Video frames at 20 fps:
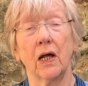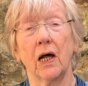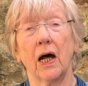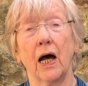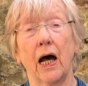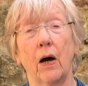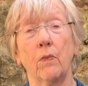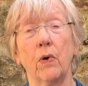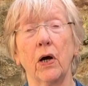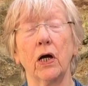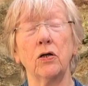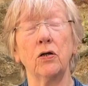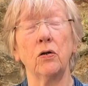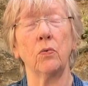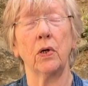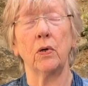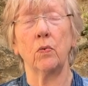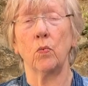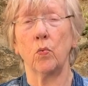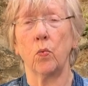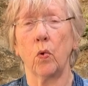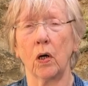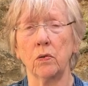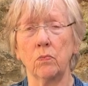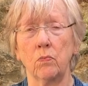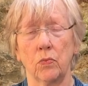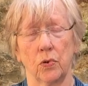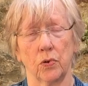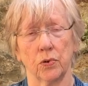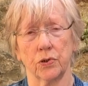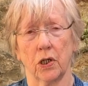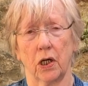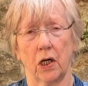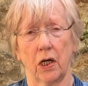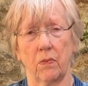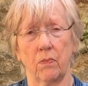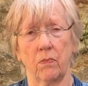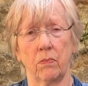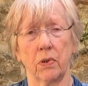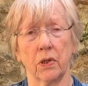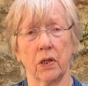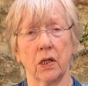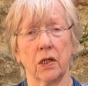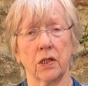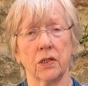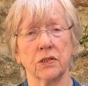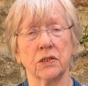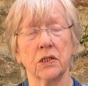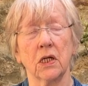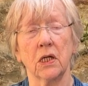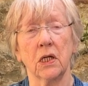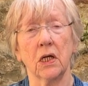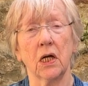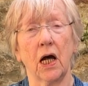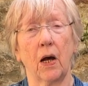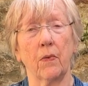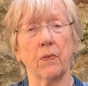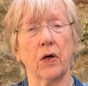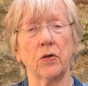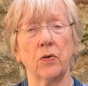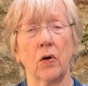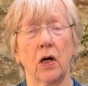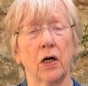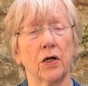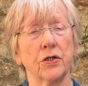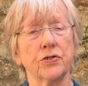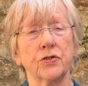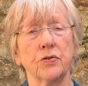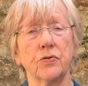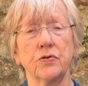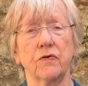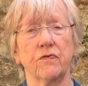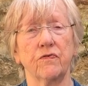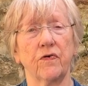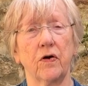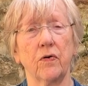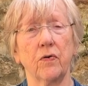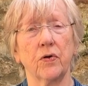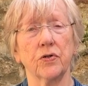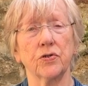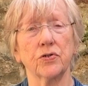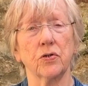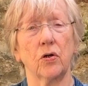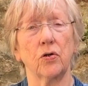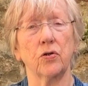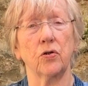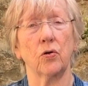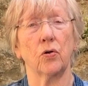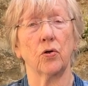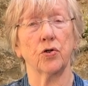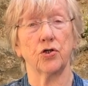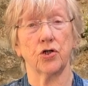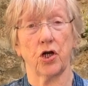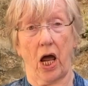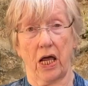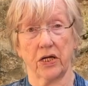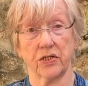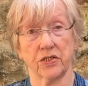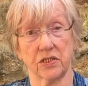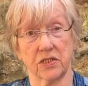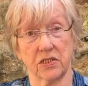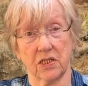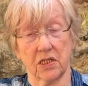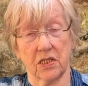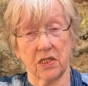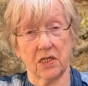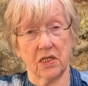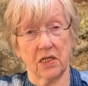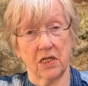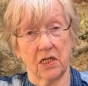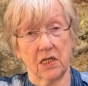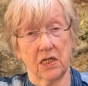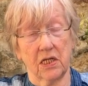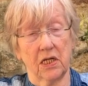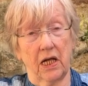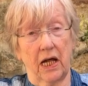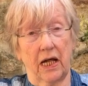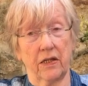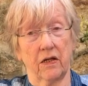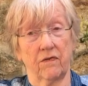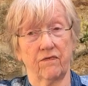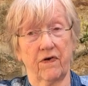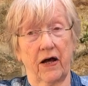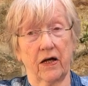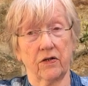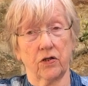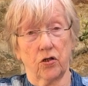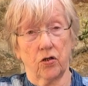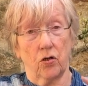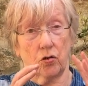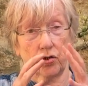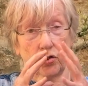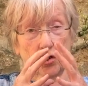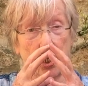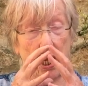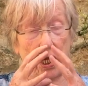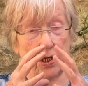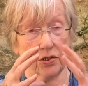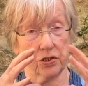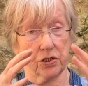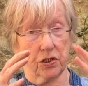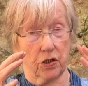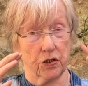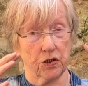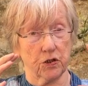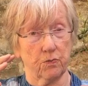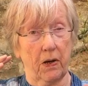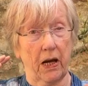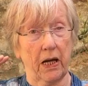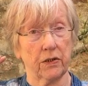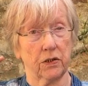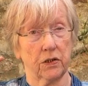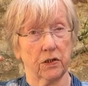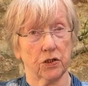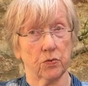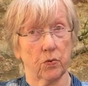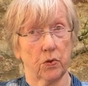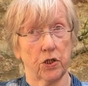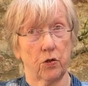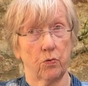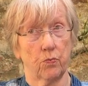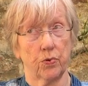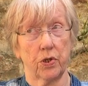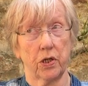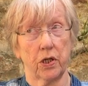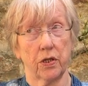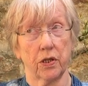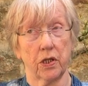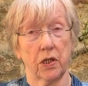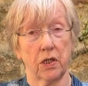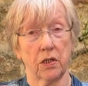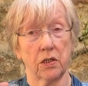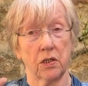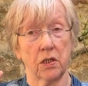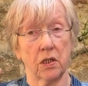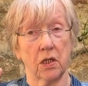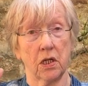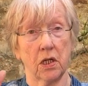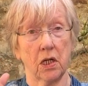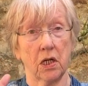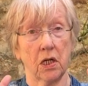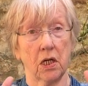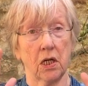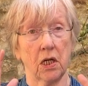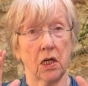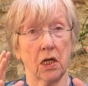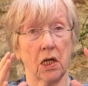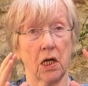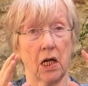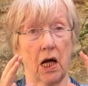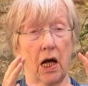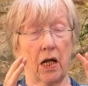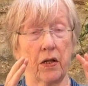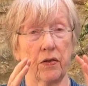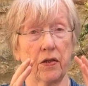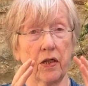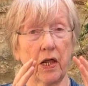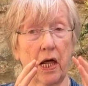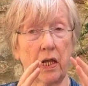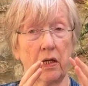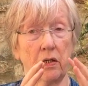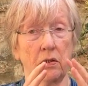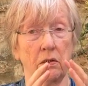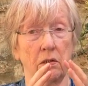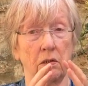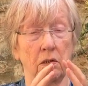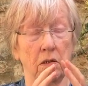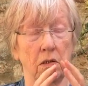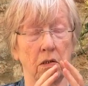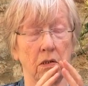And we're going to do it one more time because I'm going to ask you to focus on your chest and the fact that your chest expands when you breathe in and then